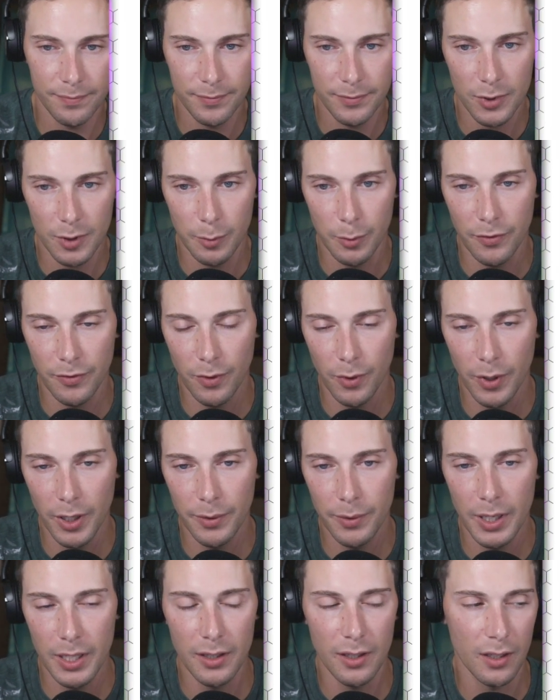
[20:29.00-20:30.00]
So before I
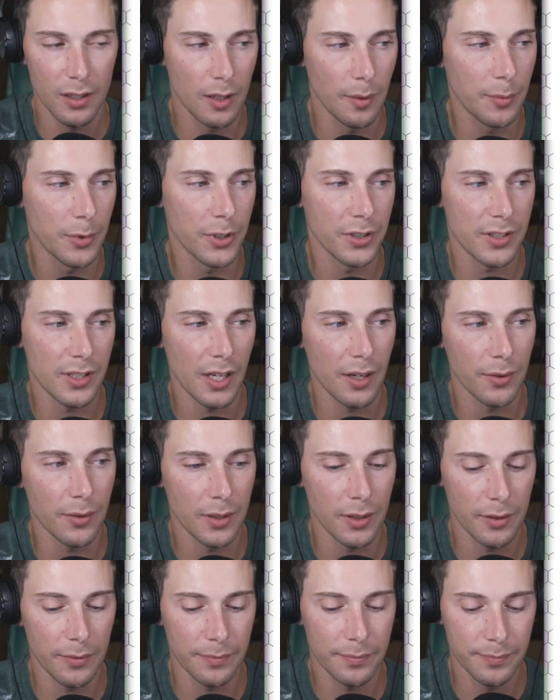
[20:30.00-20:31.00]
write the numbers down
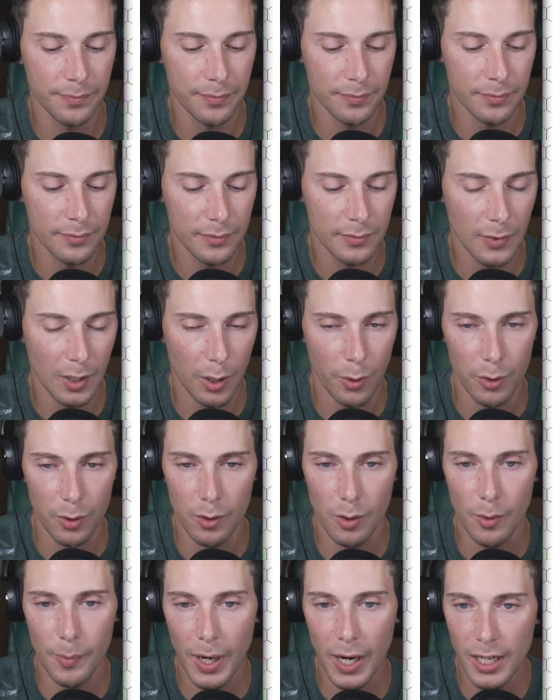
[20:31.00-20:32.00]
here, I want to
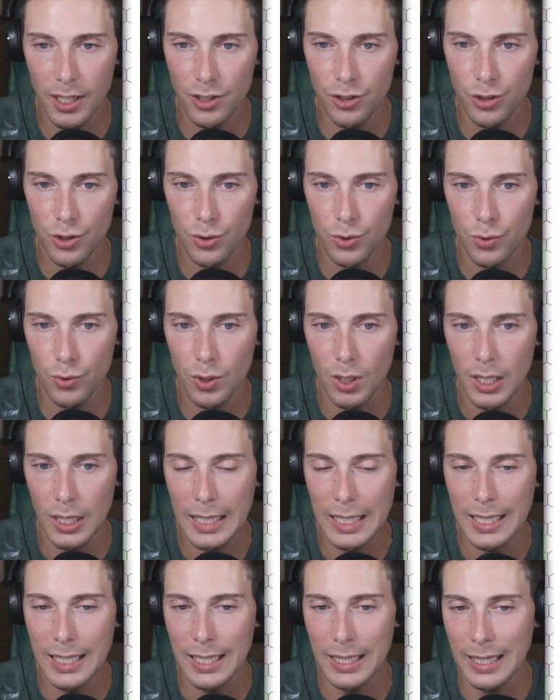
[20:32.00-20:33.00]
remind you
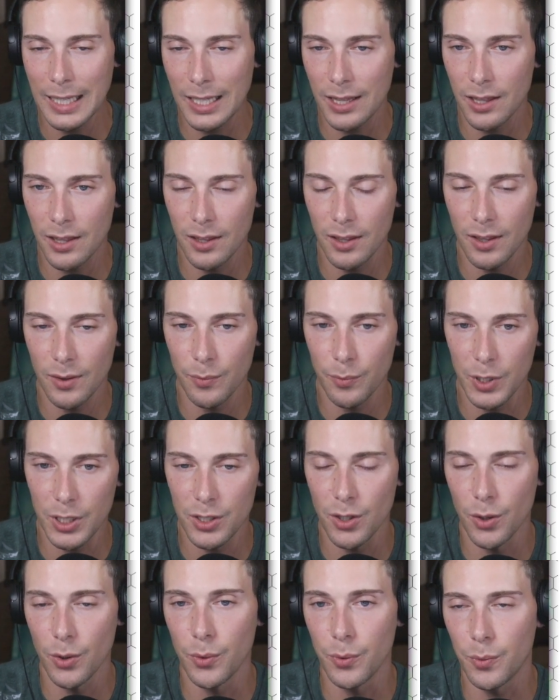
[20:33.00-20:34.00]
that we
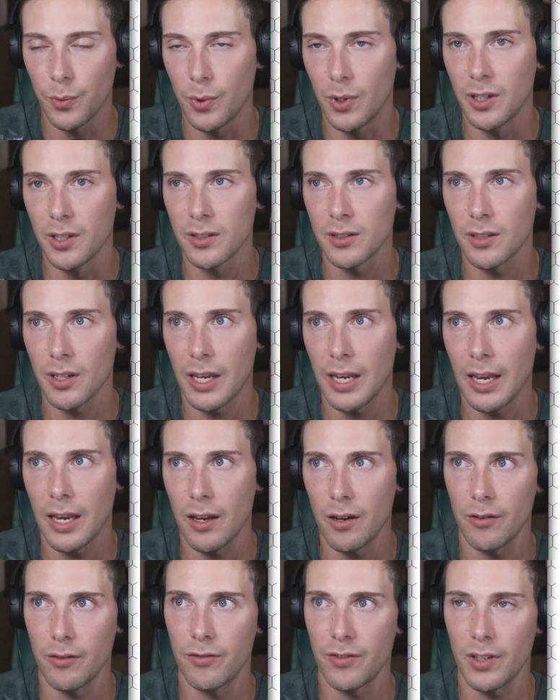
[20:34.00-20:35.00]
don't want to
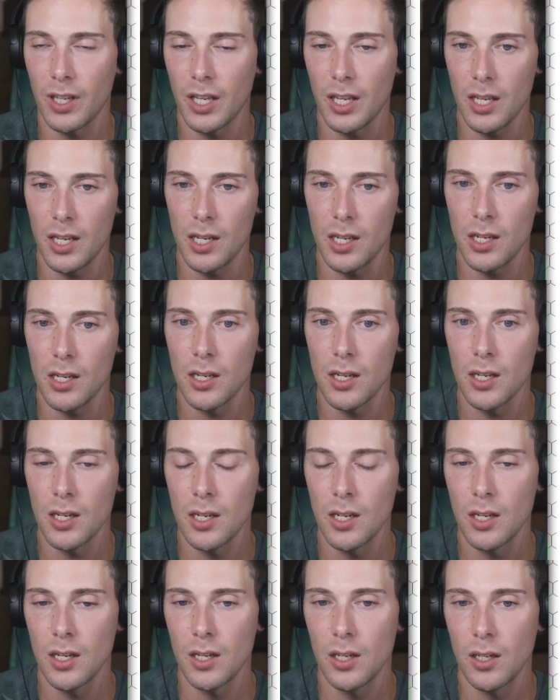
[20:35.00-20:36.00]
have a
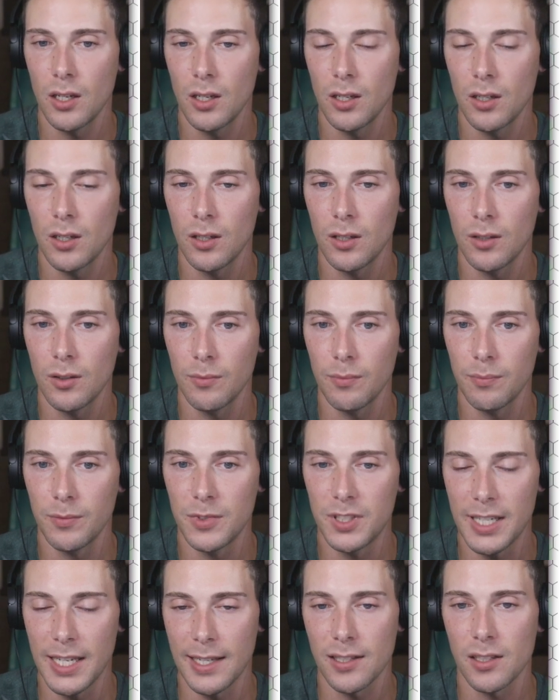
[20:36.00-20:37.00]

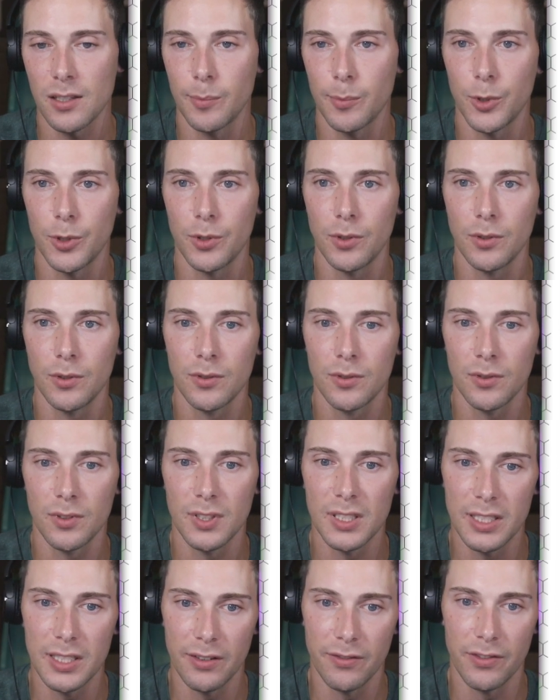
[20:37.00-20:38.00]
decimal
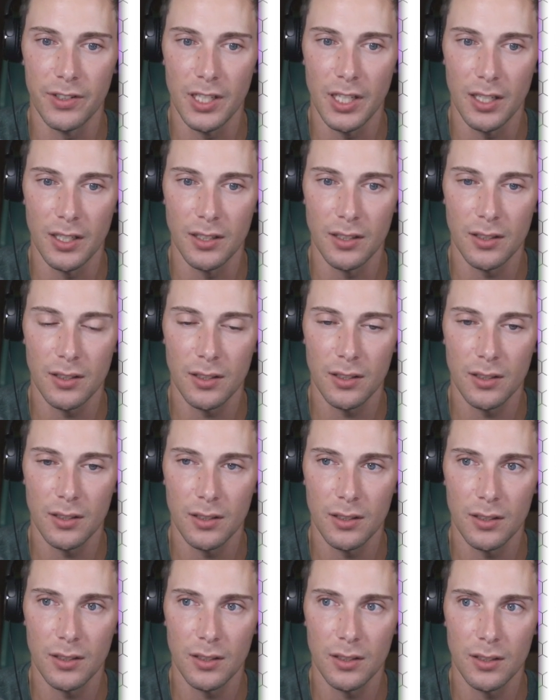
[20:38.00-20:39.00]
dividend,
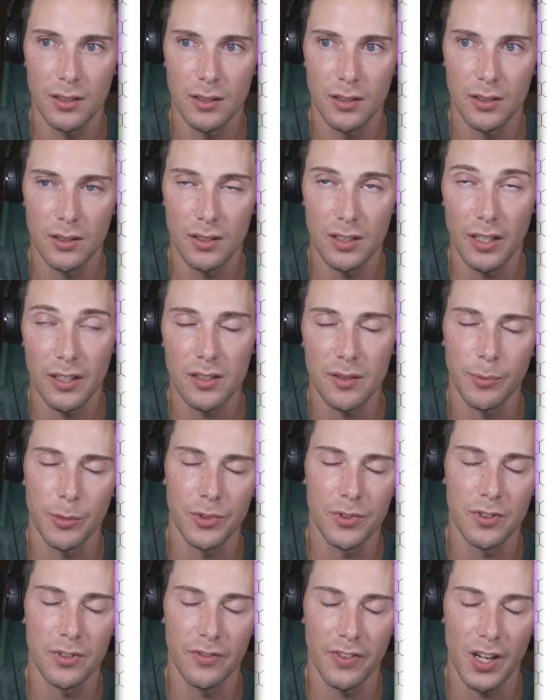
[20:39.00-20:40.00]
decimal
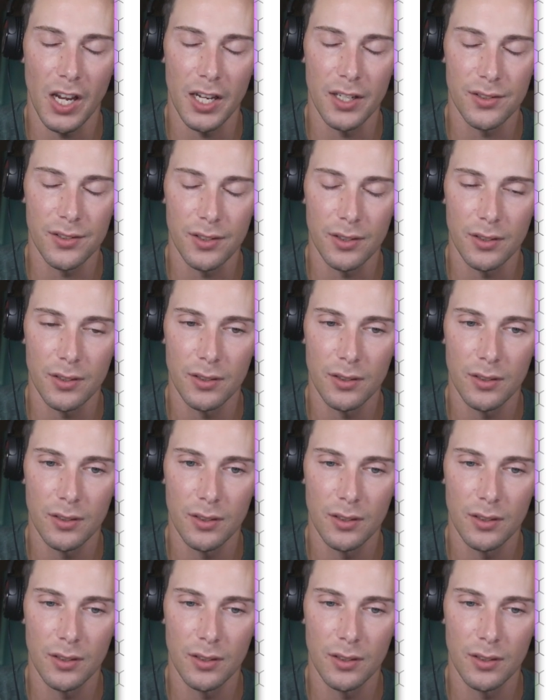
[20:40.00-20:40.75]
divisor.